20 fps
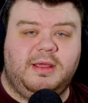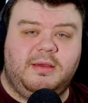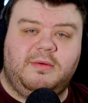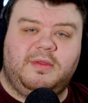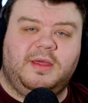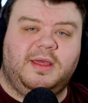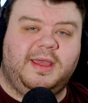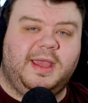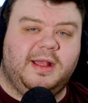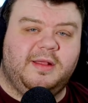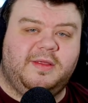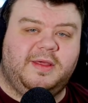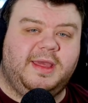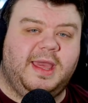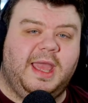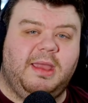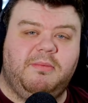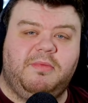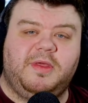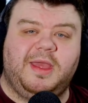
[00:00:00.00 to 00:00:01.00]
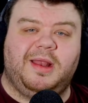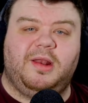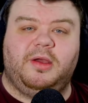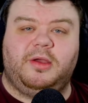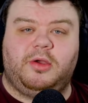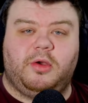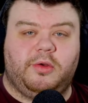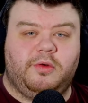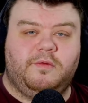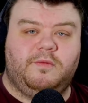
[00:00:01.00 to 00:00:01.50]
use it against a game, say
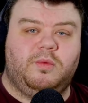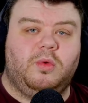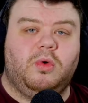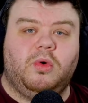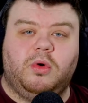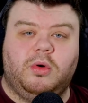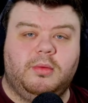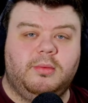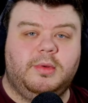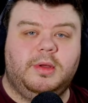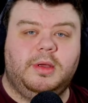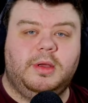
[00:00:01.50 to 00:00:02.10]
like God of War,